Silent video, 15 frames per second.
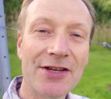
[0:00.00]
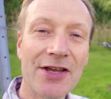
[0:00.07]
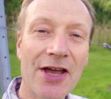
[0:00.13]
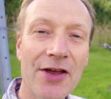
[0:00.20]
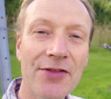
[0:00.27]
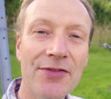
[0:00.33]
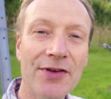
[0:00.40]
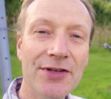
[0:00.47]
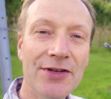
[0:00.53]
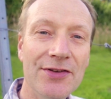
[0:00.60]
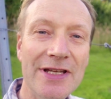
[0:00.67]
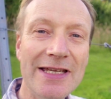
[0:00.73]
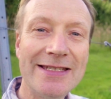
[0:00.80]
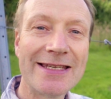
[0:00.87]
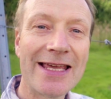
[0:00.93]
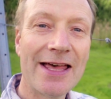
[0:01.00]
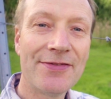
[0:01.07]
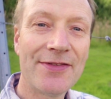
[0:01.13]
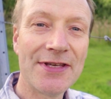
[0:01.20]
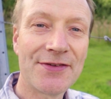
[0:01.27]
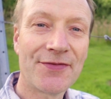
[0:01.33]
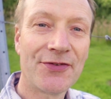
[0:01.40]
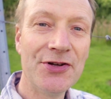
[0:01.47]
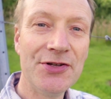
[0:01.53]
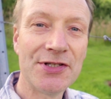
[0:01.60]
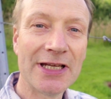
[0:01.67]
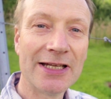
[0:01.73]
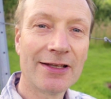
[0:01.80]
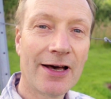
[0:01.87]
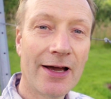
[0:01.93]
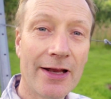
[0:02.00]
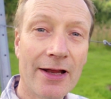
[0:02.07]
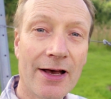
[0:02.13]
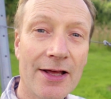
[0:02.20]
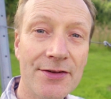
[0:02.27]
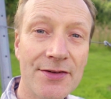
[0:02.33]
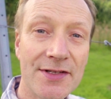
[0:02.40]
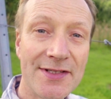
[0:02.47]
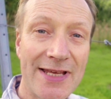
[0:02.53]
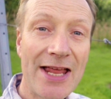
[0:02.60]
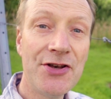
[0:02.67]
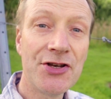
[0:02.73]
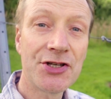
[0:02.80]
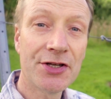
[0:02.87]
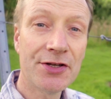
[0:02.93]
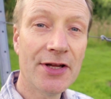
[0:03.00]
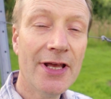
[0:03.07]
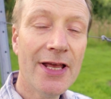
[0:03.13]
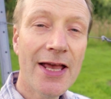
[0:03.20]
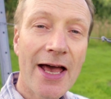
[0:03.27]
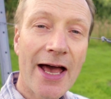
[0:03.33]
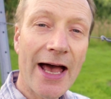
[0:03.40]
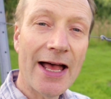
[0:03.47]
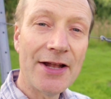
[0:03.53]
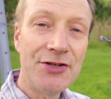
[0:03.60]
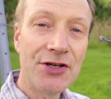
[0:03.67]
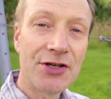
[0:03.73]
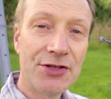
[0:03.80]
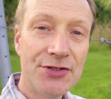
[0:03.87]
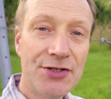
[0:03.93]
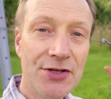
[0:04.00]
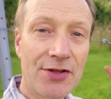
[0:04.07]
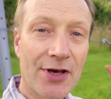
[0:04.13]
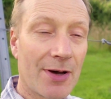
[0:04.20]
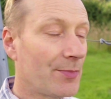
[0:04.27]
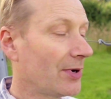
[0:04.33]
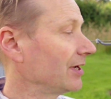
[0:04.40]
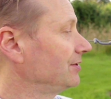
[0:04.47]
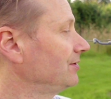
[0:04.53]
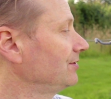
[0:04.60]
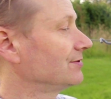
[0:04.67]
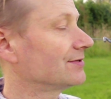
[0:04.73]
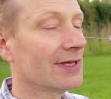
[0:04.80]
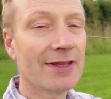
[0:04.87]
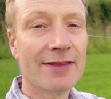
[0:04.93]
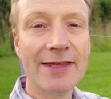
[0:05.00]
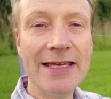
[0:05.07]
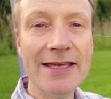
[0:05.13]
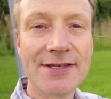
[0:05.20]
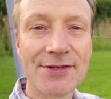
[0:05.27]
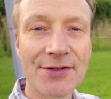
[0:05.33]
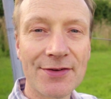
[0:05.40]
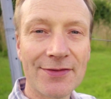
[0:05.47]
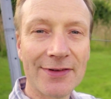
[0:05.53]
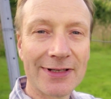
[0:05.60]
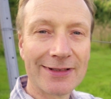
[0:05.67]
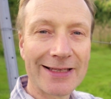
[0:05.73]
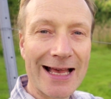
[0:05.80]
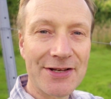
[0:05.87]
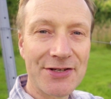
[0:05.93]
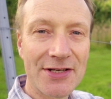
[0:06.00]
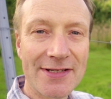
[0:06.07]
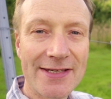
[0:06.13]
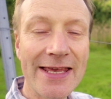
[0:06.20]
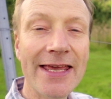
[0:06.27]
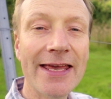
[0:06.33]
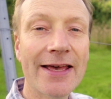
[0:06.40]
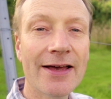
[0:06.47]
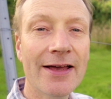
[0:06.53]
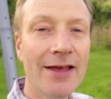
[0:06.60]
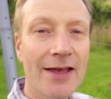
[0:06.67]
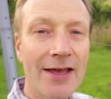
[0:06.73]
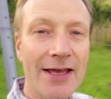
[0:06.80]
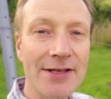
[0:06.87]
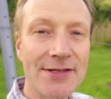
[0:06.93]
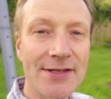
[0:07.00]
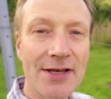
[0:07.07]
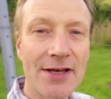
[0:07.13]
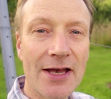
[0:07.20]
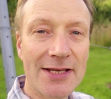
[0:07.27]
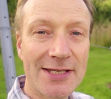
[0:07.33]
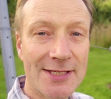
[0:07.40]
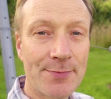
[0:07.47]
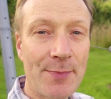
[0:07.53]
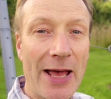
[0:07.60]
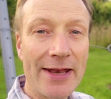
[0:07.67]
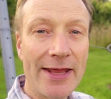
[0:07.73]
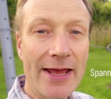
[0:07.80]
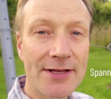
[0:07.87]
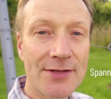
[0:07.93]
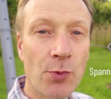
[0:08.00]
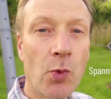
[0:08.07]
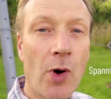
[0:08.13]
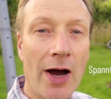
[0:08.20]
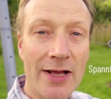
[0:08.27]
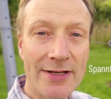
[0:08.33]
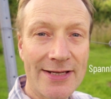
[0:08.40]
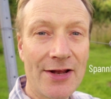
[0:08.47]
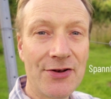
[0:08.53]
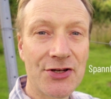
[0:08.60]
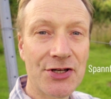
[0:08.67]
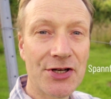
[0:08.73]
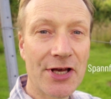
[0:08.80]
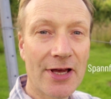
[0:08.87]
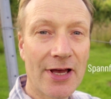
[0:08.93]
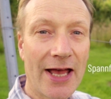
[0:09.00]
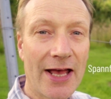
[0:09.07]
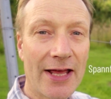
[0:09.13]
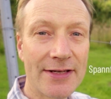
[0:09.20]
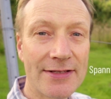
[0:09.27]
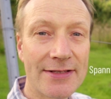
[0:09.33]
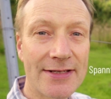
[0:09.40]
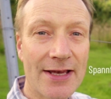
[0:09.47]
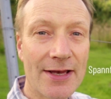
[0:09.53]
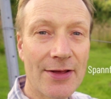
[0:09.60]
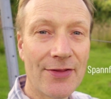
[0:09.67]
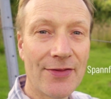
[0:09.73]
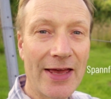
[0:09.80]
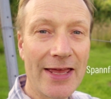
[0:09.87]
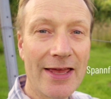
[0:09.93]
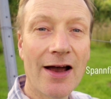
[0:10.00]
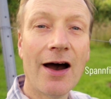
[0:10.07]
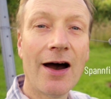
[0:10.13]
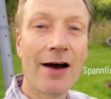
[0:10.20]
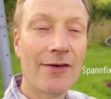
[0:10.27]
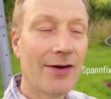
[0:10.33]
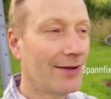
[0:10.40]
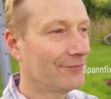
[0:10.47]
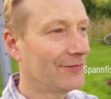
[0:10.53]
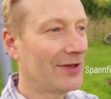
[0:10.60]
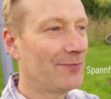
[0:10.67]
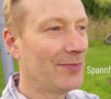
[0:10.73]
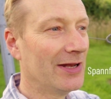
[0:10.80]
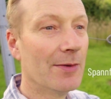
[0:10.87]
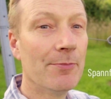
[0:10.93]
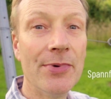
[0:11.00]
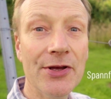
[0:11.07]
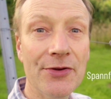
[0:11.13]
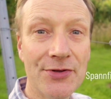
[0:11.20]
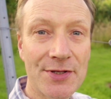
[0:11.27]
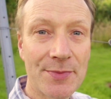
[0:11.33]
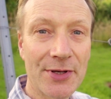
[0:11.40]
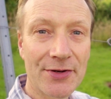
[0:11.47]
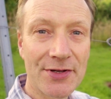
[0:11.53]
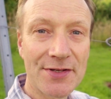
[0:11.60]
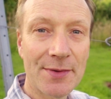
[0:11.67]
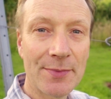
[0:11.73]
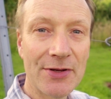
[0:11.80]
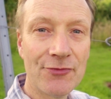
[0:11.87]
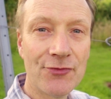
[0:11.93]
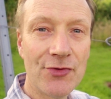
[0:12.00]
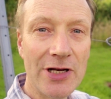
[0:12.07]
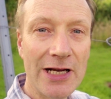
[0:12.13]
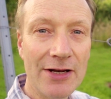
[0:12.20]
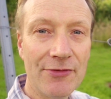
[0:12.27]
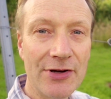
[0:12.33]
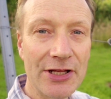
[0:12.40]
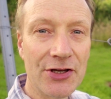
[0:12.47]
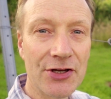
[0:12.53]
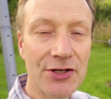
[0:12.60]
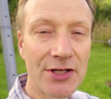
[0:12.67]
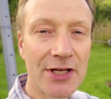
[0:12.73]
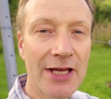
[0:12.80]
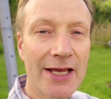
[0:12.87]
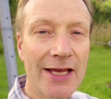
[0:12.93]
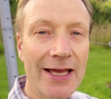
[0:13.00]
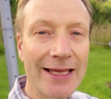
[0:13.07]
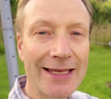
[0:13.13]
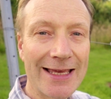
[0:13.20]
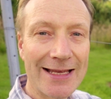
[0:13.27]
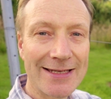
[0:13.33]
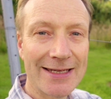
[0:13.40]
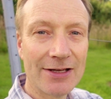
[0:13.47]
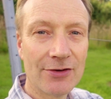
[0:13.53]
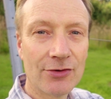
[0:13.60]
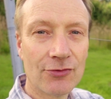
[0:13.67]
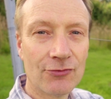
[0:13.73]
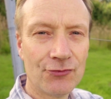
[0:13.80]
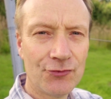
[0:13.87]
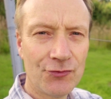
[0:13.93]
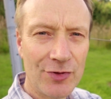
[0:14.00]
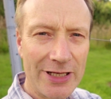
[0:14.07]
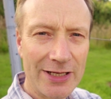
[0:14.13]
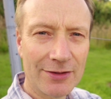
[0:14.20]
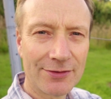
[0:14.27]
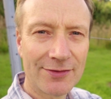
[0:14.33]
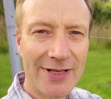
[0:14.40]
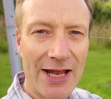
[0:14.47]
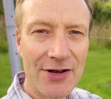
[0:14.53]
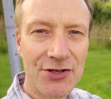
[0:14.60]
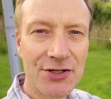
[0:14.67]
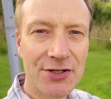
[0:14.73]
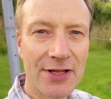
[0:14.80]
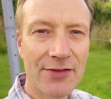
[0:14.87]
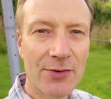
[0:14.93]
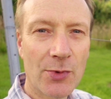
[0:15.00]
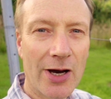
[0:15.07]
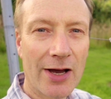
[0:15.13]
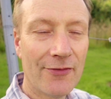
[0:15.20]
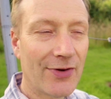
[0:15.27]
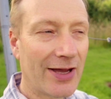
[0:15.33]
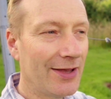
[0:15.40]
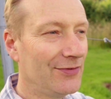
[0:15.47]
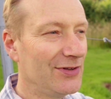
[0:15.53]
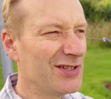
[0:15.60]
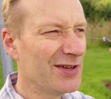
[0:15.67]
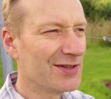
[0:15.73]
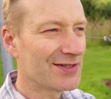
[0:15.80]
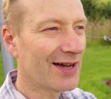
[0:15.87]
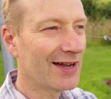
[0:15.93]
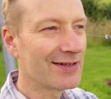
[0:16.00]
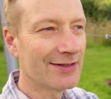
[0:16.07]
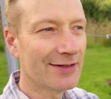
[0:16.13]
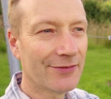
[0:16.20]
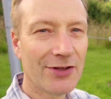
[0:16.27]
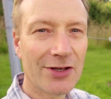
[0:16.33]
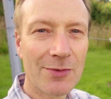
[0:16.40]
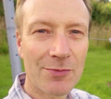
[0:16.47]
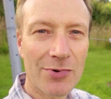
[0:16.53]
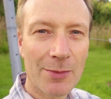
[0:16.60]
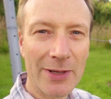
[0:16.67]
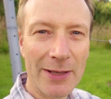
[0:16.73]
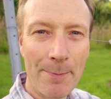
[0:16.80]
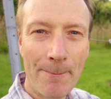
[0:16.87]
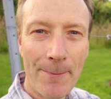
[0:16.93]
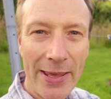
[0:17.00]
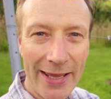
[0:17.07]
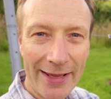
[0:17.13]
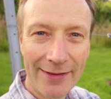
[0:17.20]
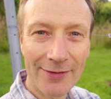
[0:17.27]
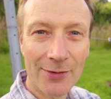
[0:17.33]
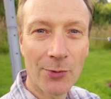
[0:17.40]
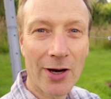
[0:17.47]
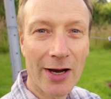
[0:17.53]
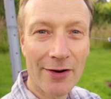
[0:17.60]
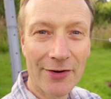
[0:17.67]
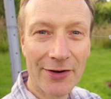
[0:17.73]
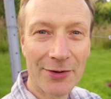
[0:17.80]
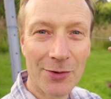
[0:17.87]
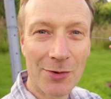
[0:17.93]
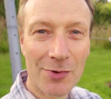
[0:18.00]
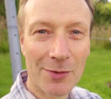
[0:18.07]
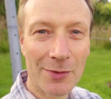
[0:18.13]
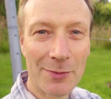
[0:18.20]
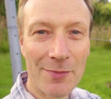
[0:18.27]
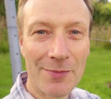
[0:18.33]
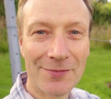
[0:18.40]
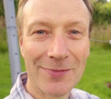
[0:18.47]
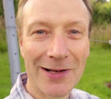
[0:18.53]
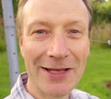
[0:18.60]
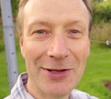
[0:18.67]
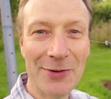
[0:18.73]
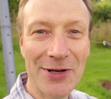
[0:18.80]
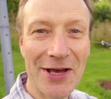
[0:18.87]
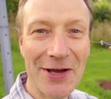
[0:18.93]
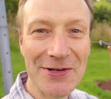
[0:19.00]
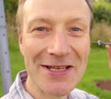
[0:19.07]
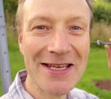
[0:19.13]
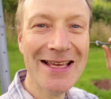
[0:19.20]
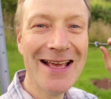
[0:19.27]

ago that you need to get this fruiting line under tension, and you can do that by using these sort of little gadgets here. It's a Spanx wire tensioner, and they've been a boon, to be honest. They've been really good at getting real tension in the wire. In fact, if you do it tight enough, you could probably ping the wire and it will probably play you a note.